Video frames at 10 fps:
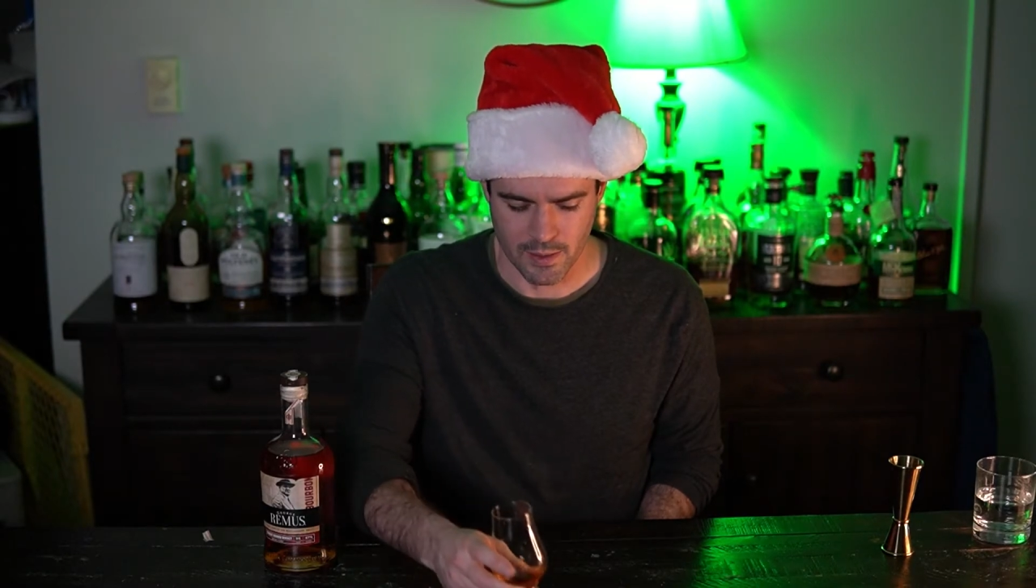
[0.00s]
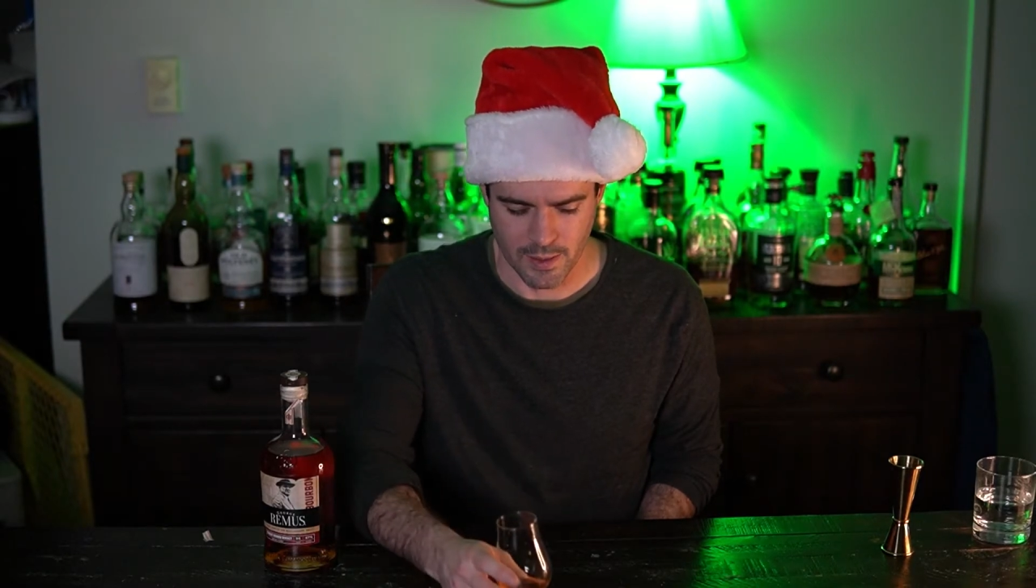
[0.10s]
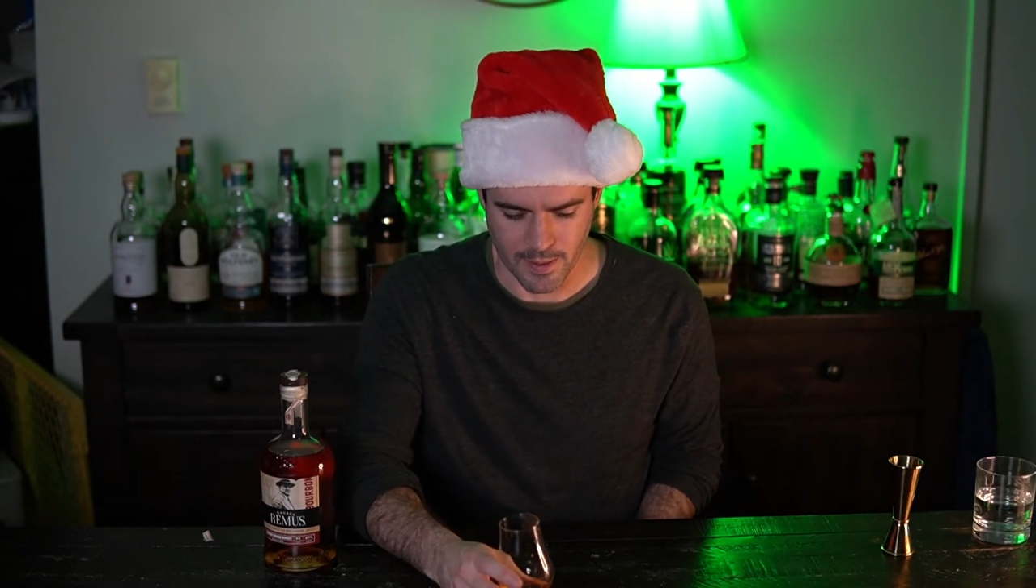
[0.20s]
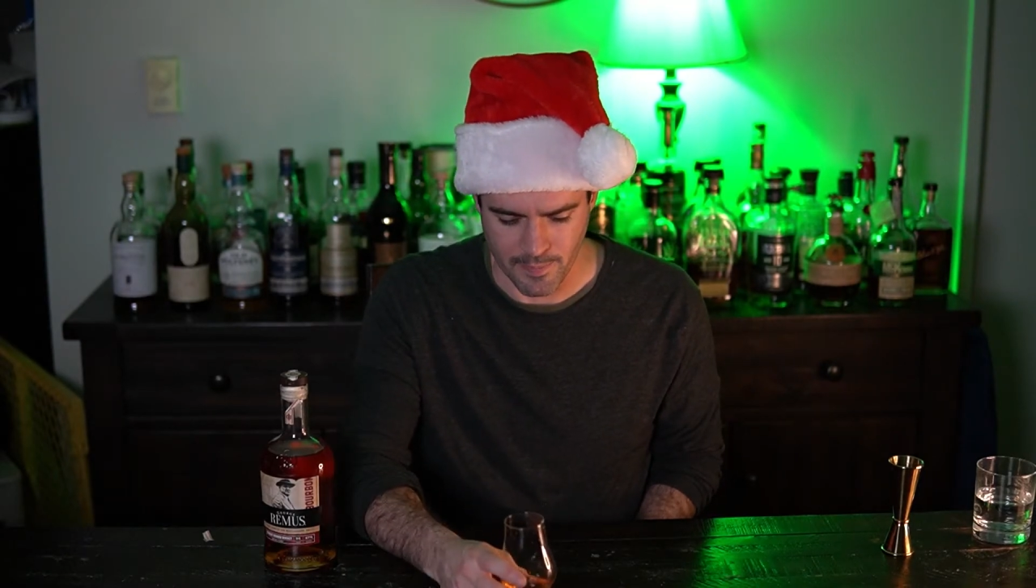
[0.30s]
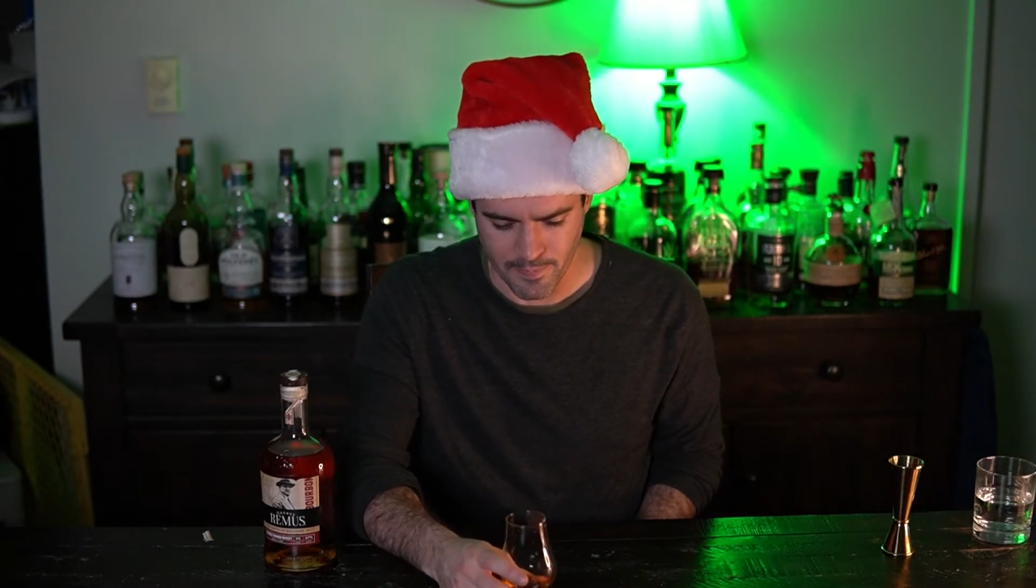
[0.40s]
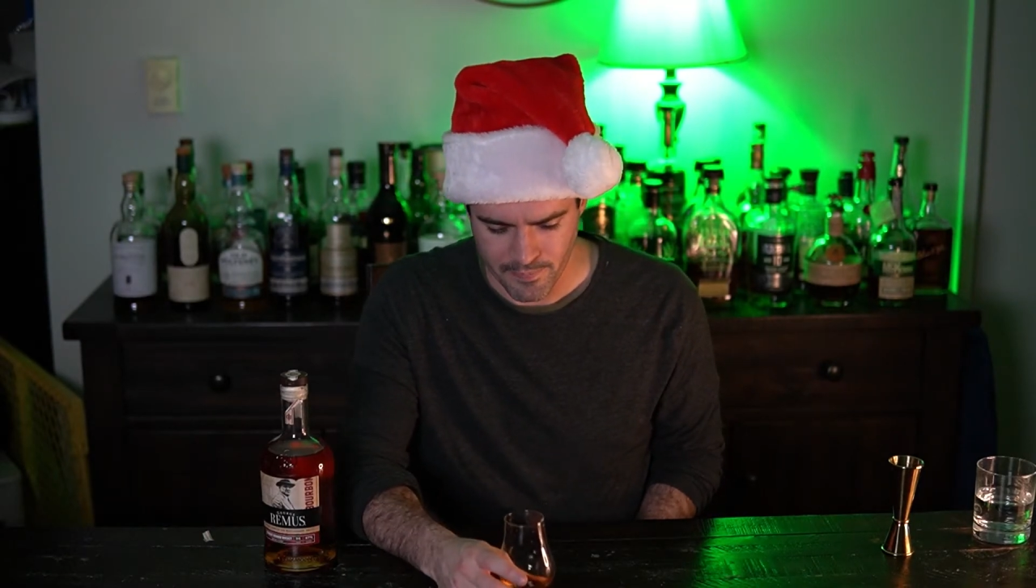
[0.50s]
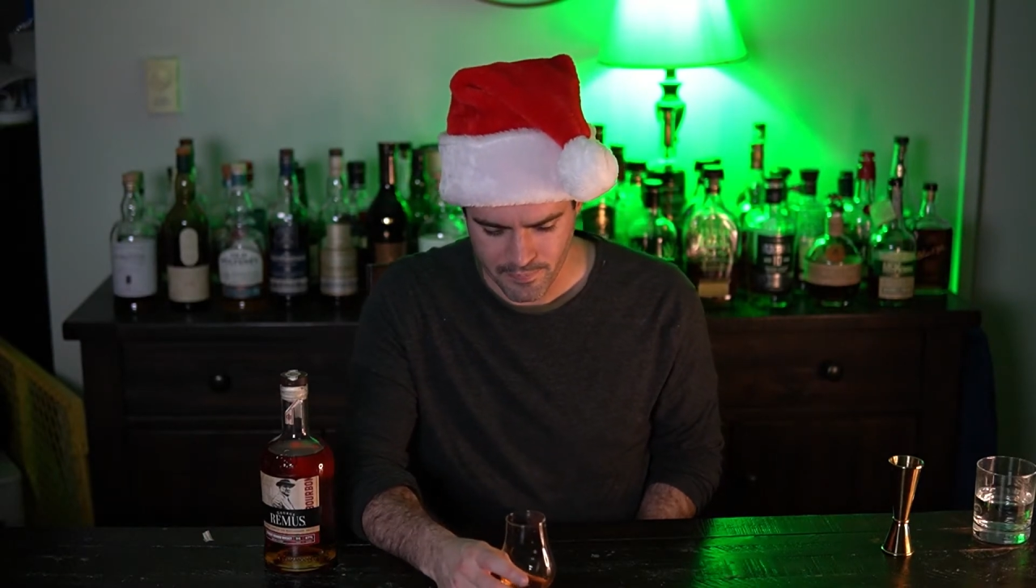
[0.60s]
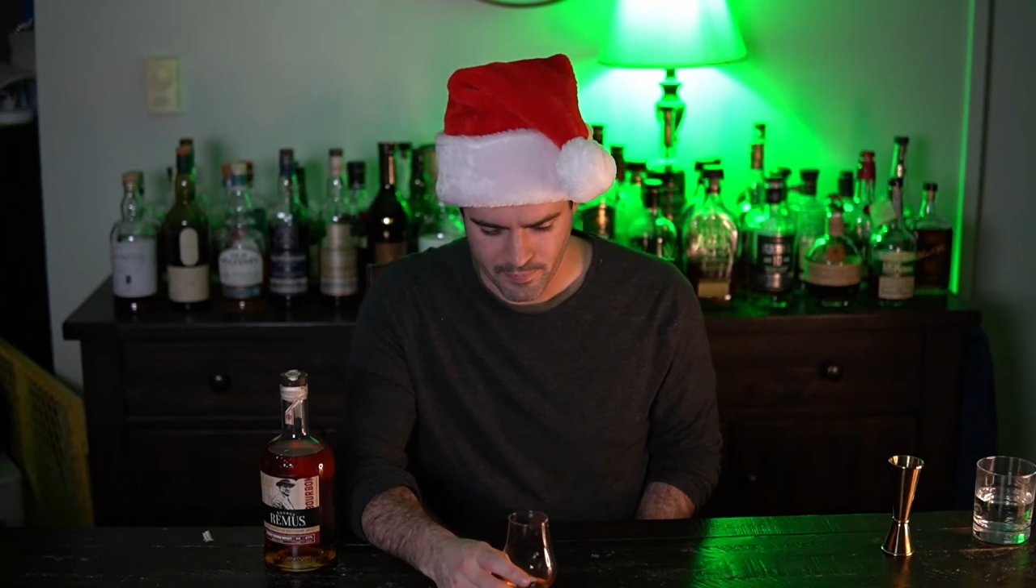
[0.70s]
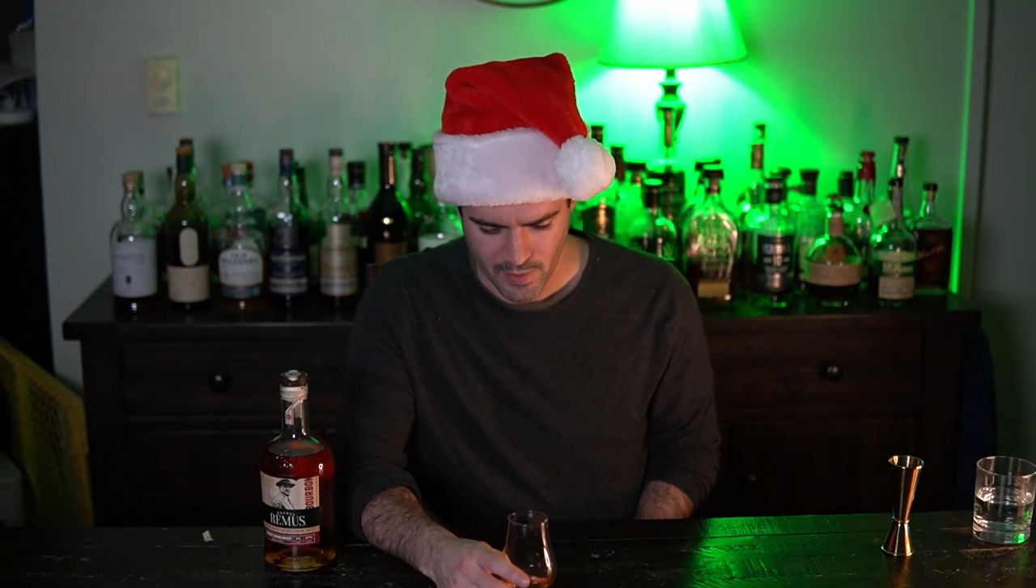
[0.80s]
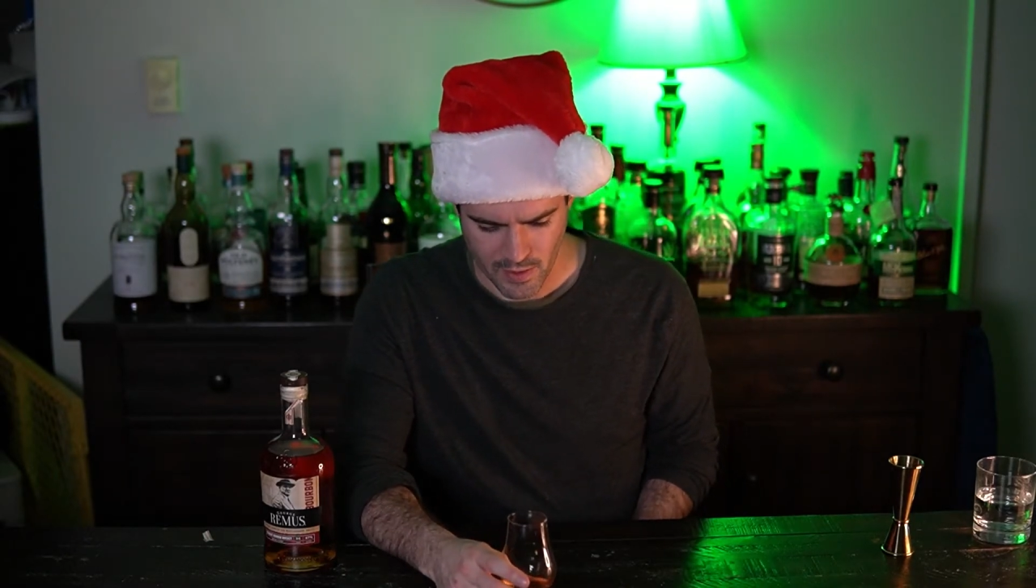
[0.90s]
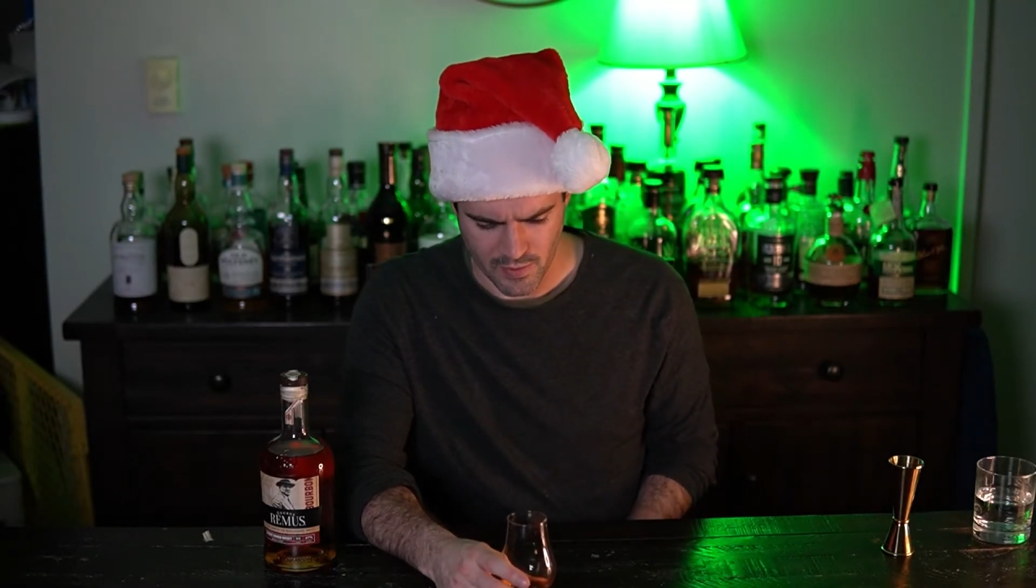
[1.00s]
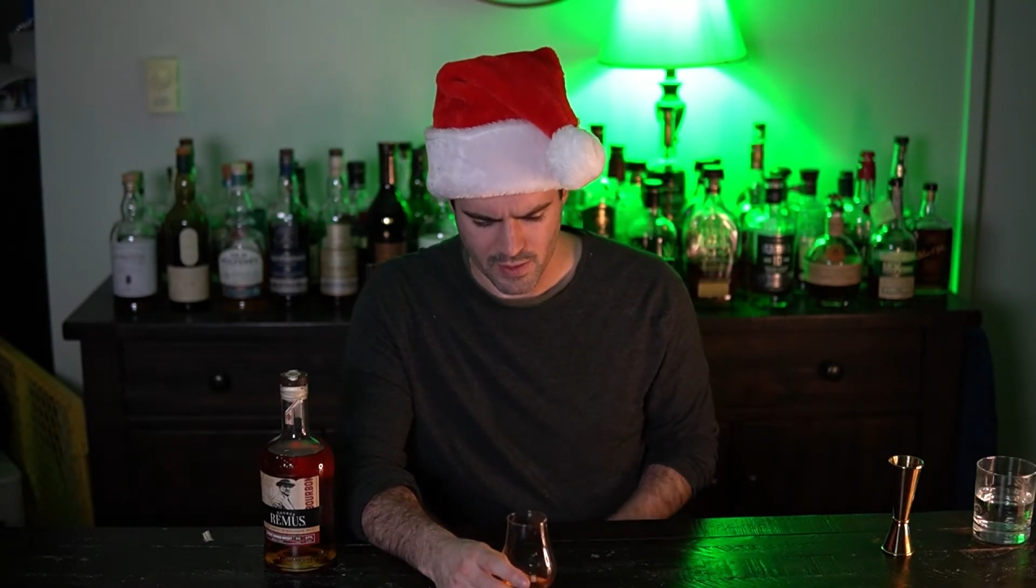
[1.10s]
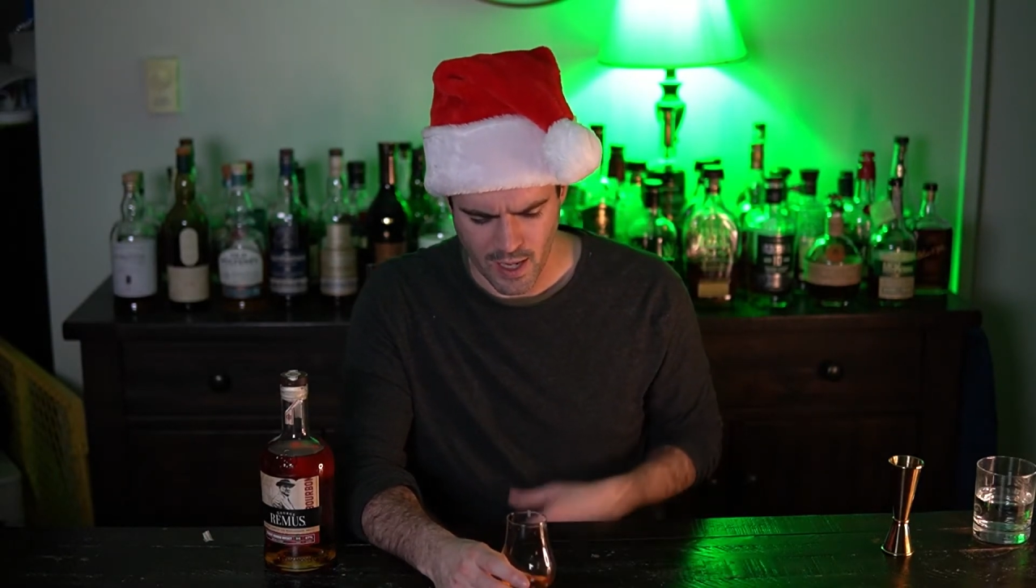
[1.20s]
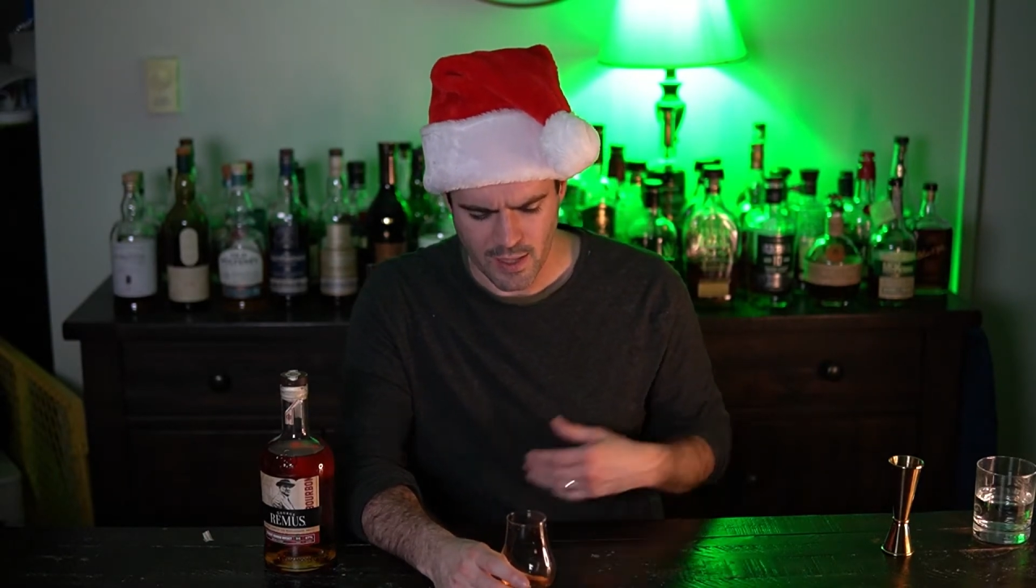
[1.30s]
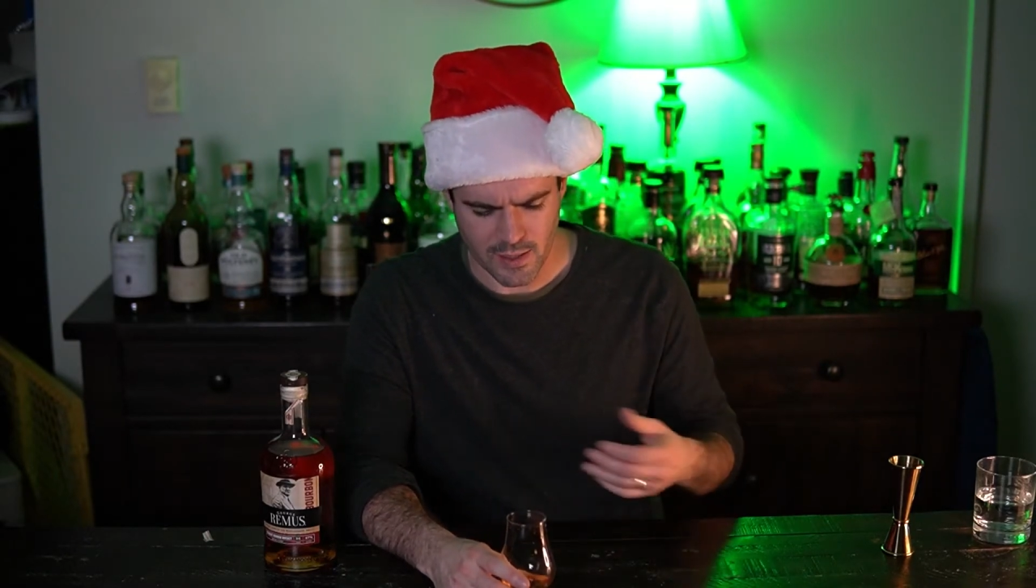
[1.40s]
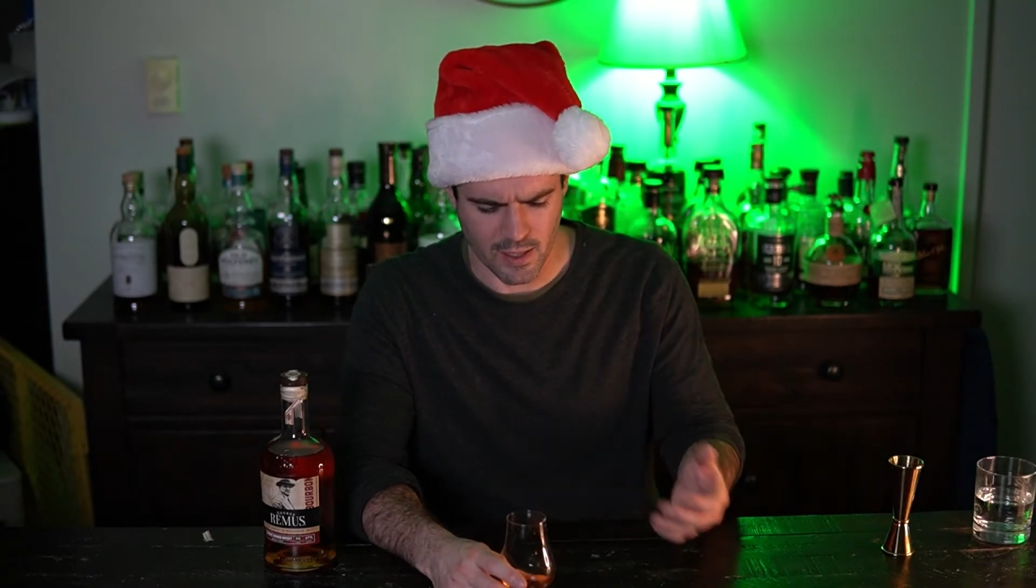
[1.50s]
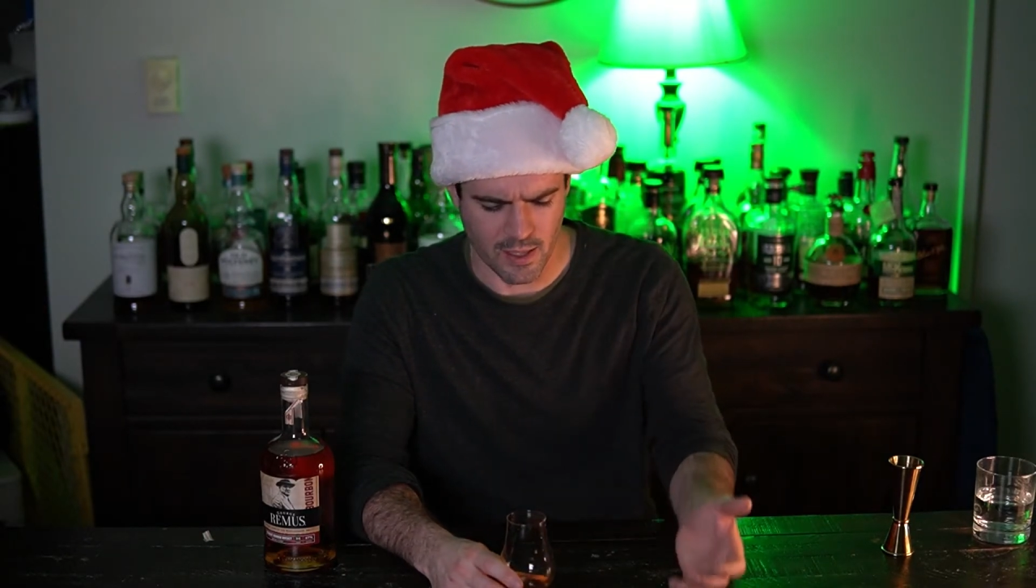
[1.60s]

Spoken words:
The viscosity